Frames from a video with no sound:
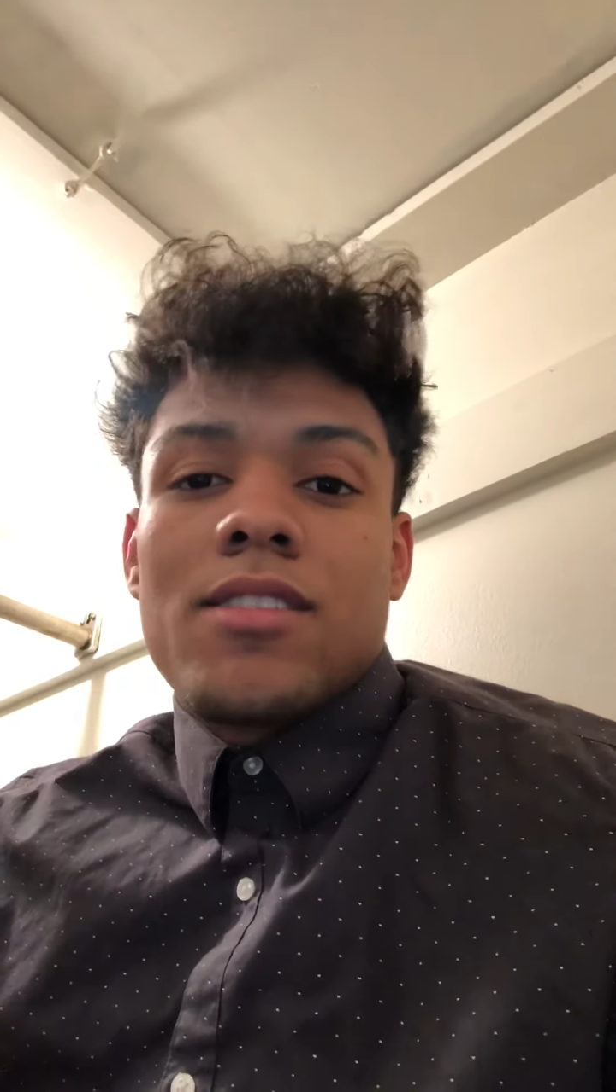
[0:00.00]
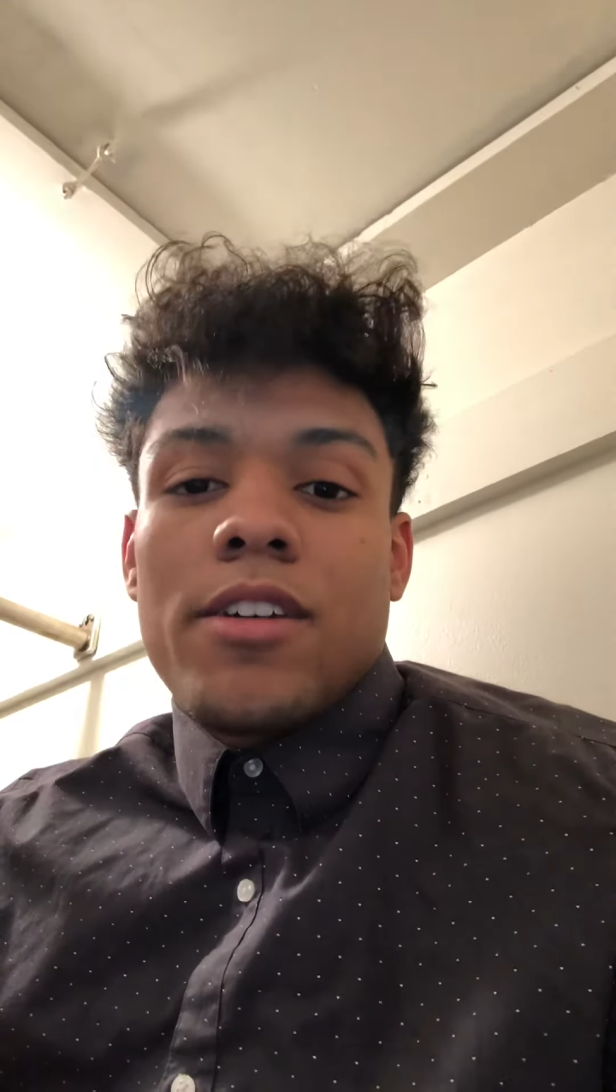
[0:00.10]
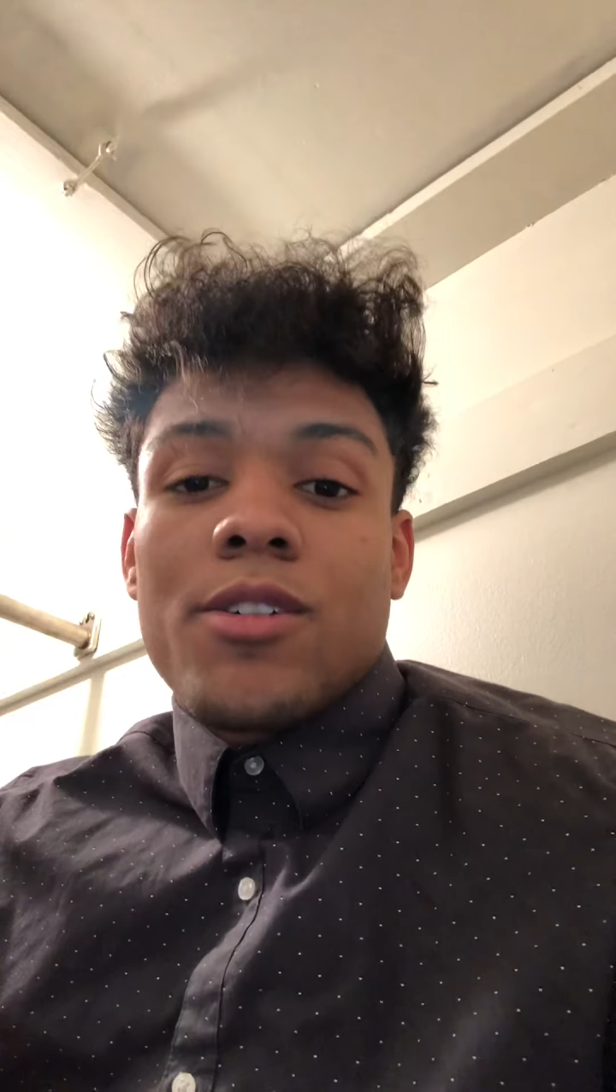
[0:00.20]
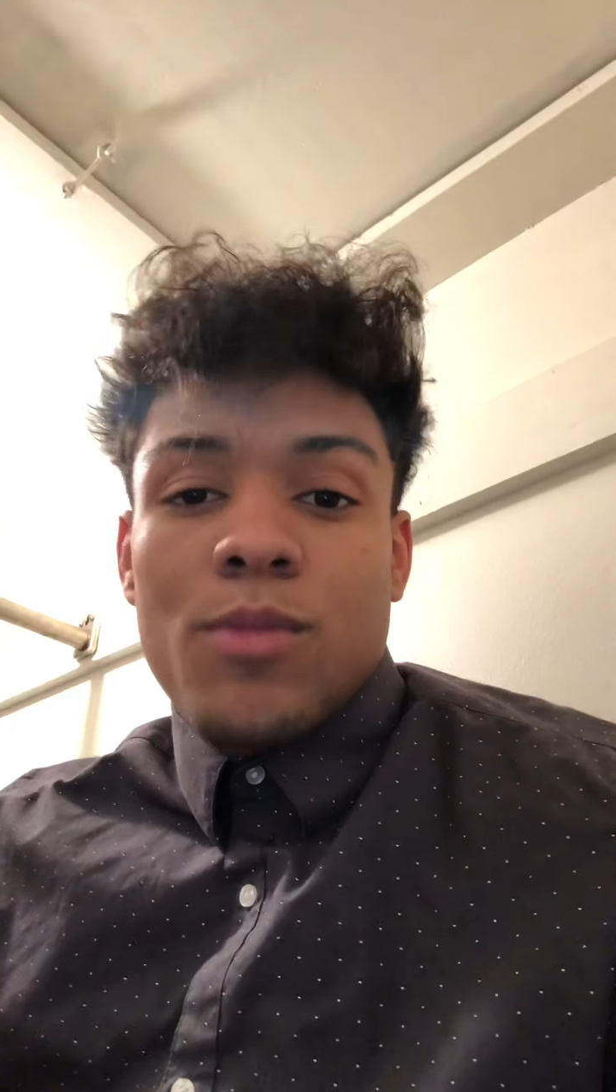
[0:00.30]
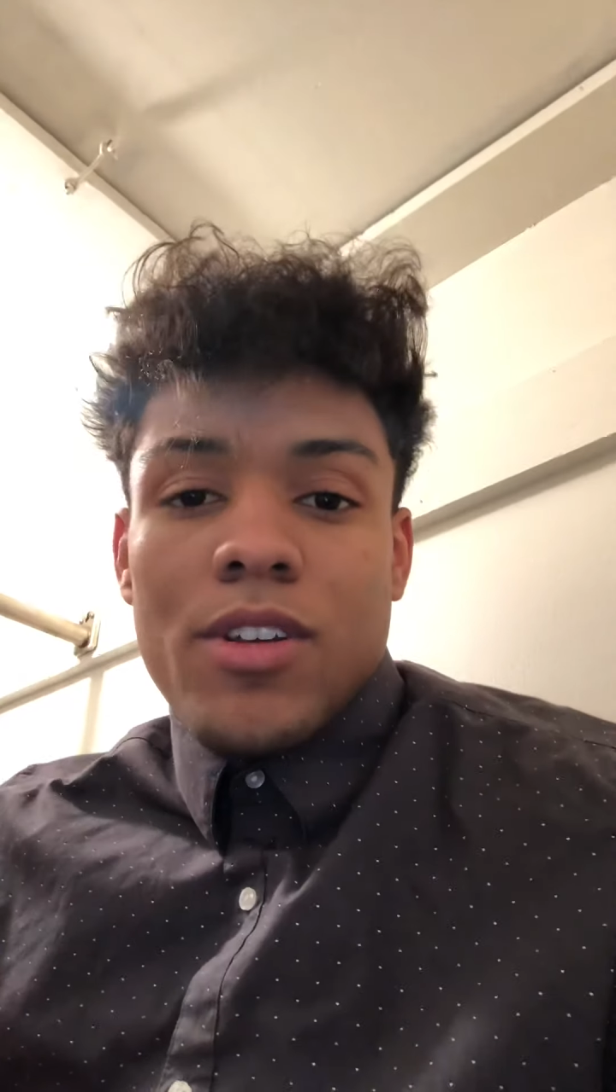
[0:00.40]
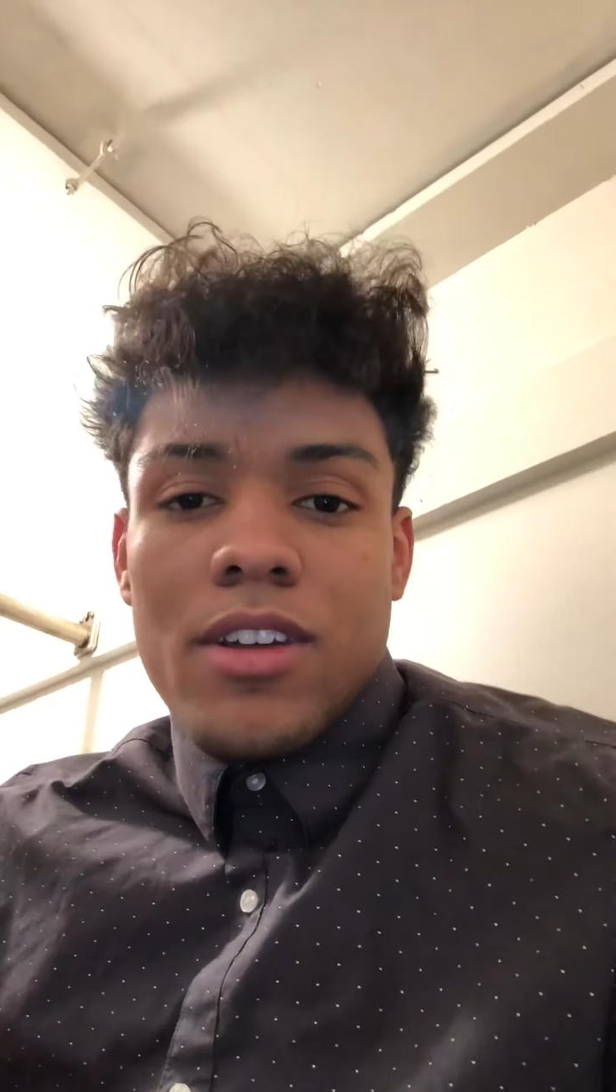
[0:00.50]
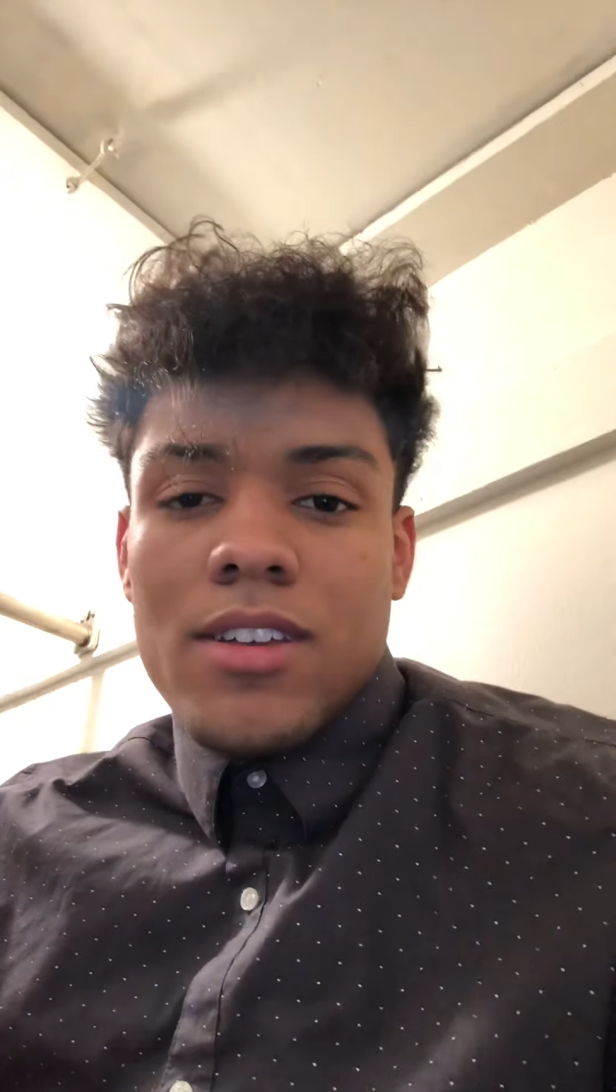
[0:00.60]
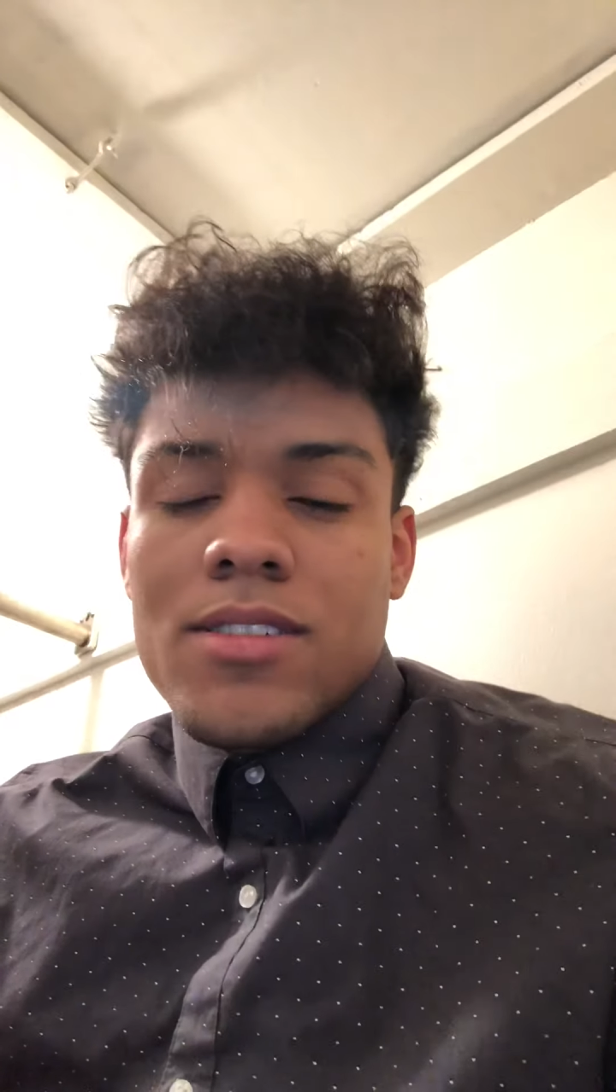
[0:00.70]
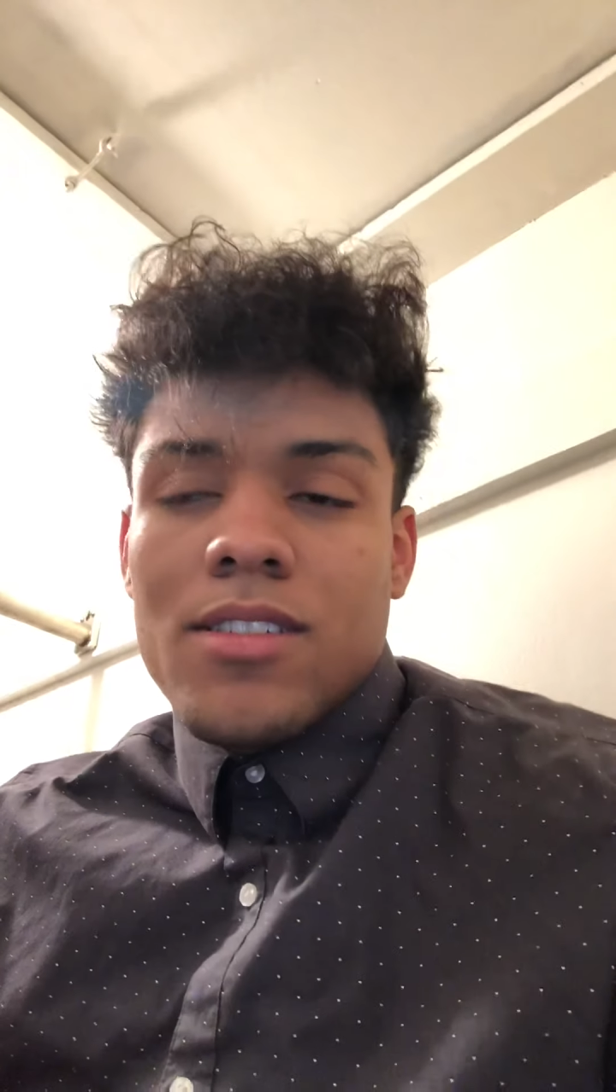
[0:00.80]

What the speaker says: their communities,